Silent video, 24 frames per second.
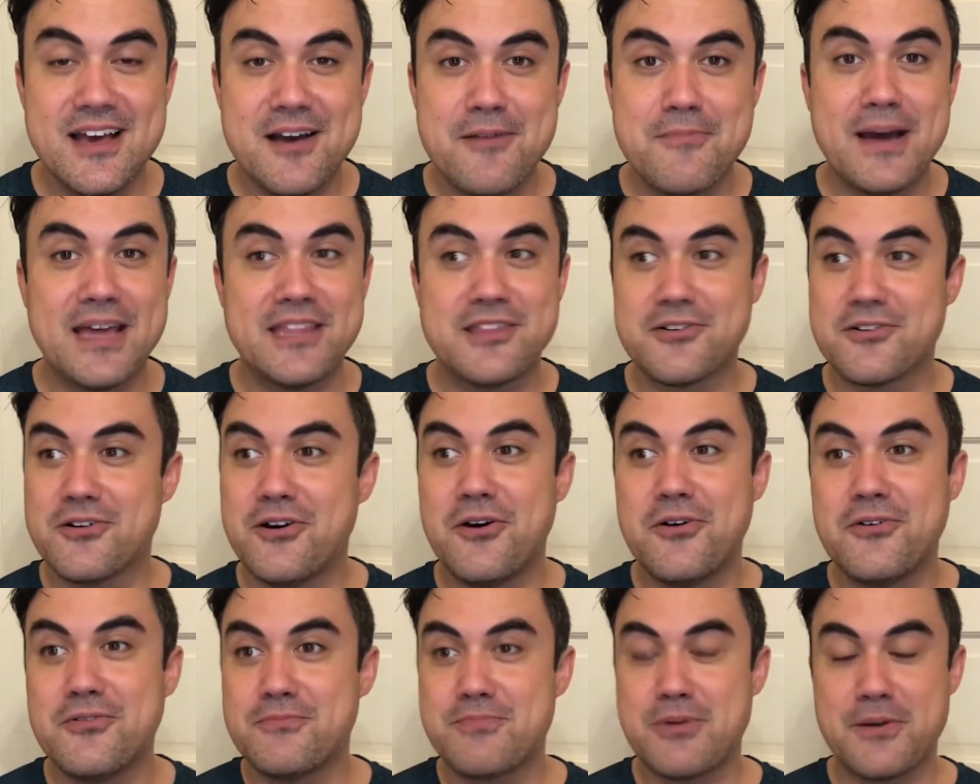by their
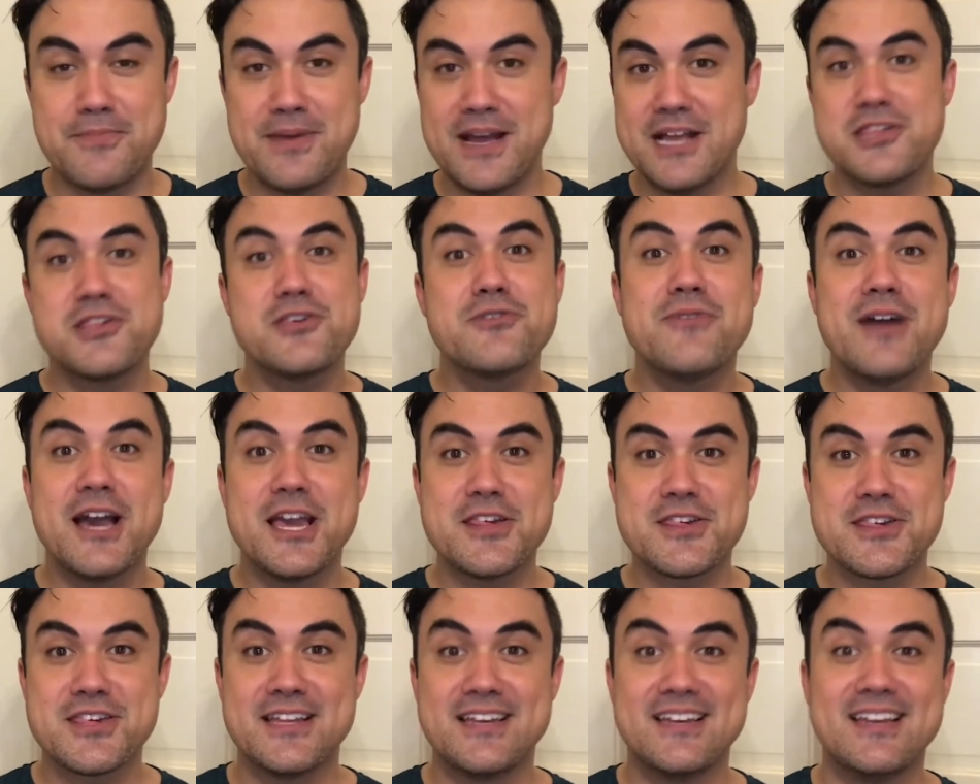own
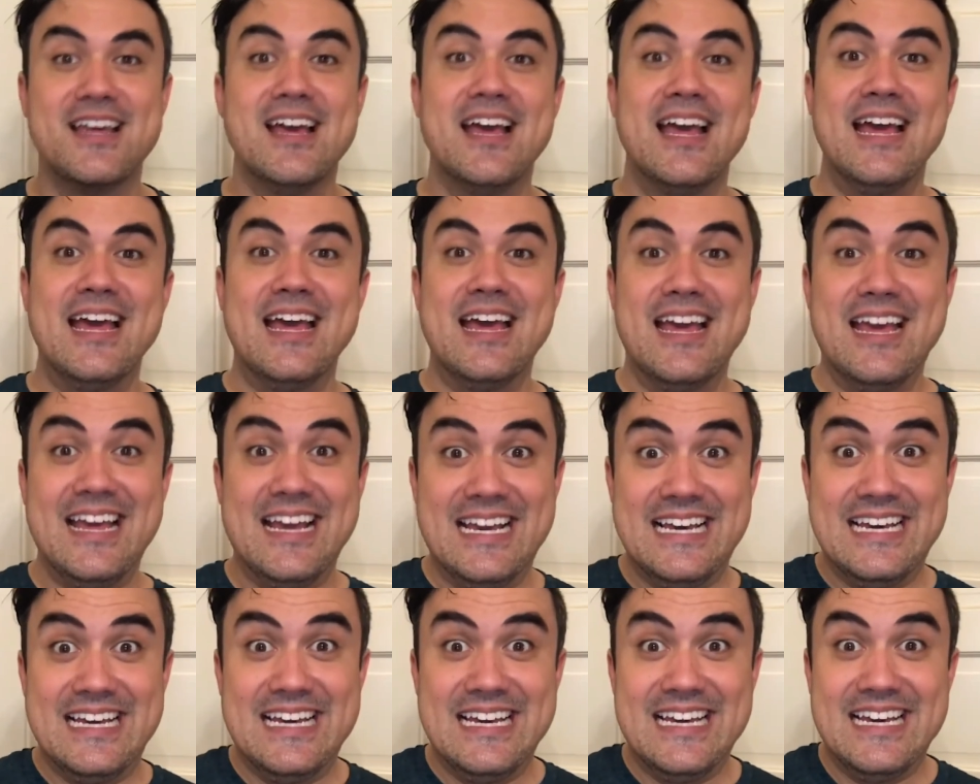perpetuation,
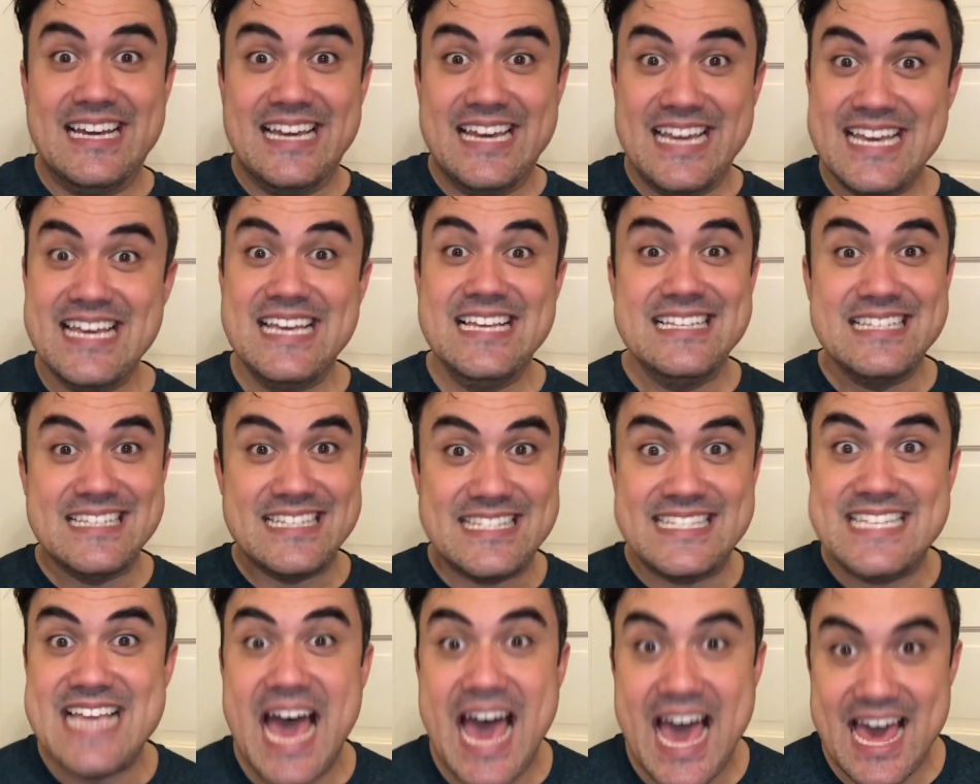
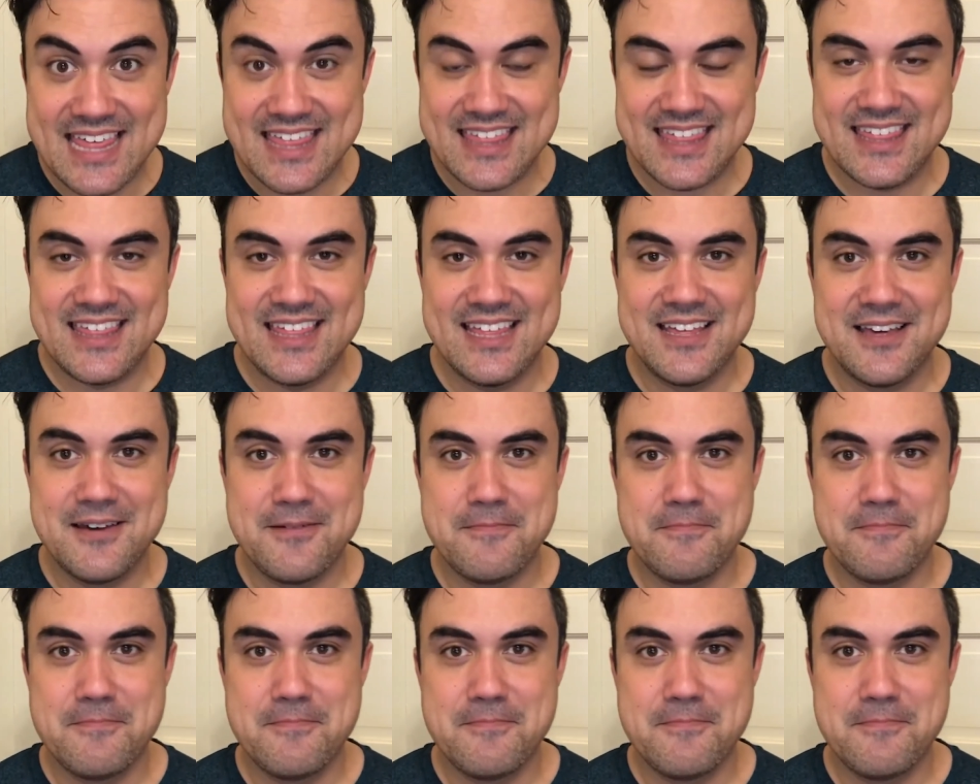is death.